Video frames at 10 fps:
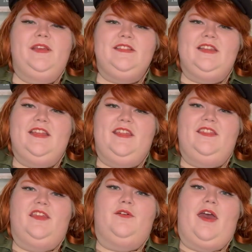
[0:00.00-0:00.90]
reason I think
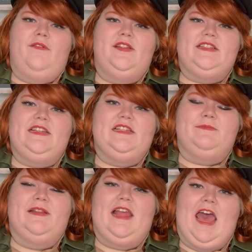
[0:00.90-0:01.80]
that you haven't seen as
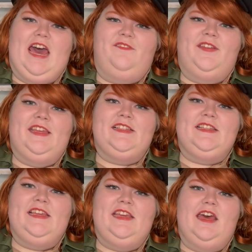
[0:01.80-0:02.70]
much
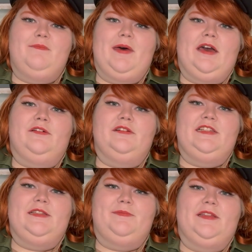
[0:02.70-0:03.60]
advocacy about
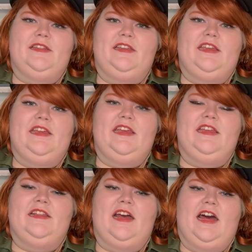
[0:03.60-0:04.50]
disability
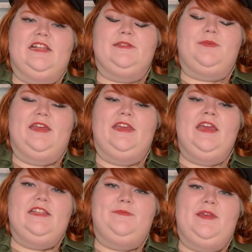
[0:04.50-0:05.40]
in cosplay
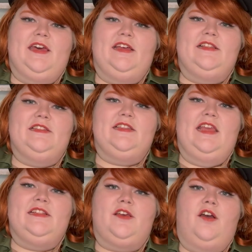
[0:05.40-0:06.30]
is because
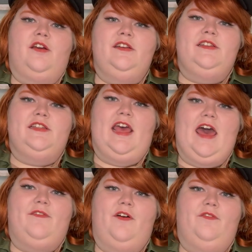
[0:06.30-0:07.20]
it's hard to
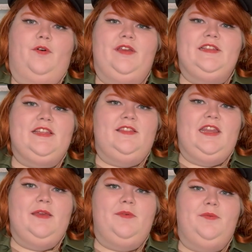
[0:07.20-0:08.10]
have a voice at the
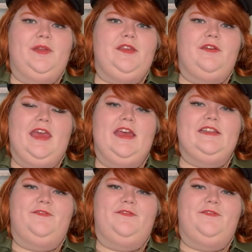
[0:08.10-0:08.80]
table when you can't